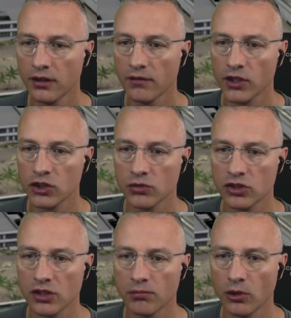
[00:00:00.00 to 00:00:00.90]
This
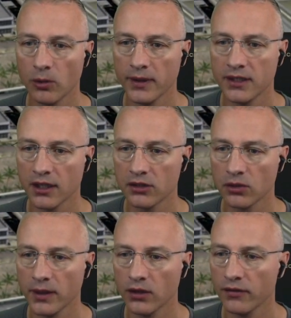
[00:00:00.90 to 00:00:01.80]
one's probably tucked
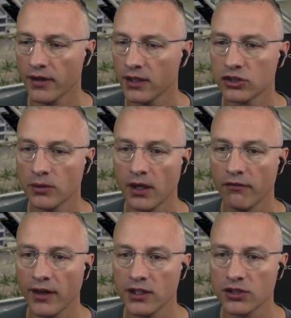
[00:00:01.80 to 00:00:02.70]
away over there somewhere. In
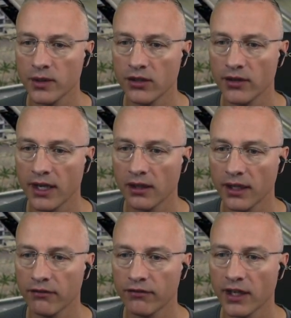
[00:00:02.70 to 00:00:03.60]
fact, there's a wee red
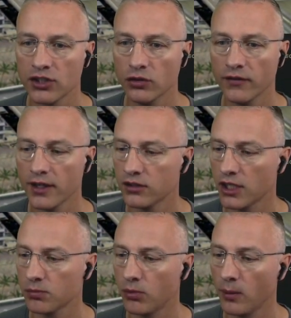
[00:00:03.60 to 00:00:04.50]
light flashing over there, so
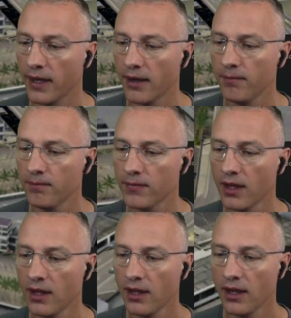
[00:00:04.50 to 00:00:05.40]
that's probably him.
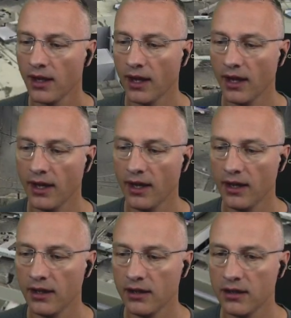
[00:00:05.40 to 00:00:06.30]

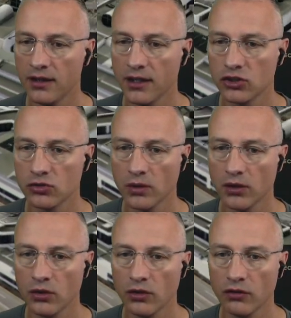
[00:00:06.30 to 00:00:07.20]
And this one
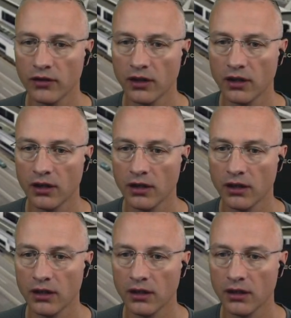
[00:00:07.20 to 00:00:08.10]

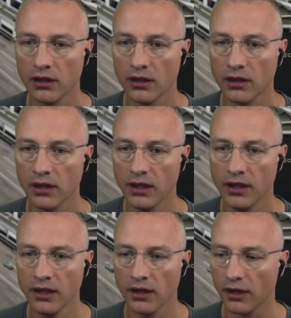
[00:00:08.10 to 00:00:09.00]
over
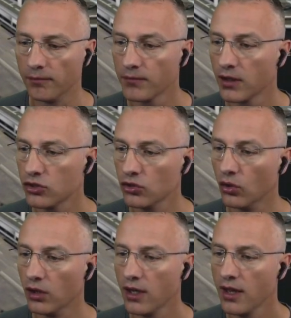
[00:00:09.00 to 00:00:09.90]
here.
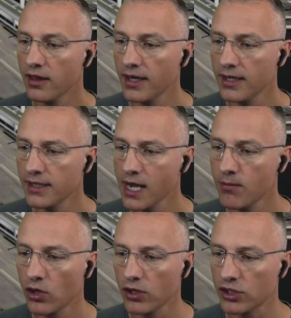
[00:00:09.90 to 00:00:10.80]
So they're in time
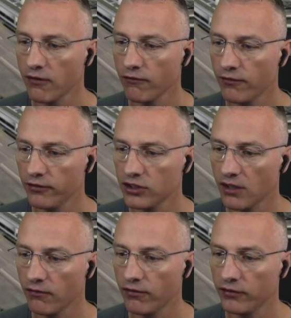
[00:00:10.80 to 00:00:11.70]
order, 750,
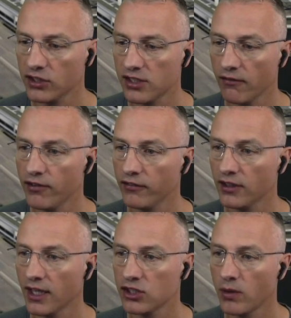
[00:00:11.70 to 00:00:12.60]
750, 750.
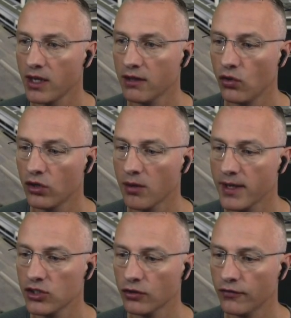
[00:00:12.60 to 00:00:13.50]
That's why they've all come
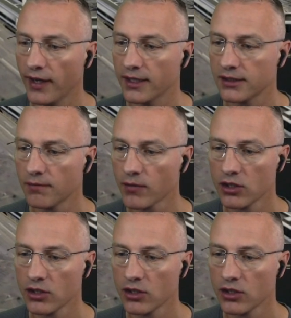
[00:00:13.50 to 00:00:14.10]
in so fast.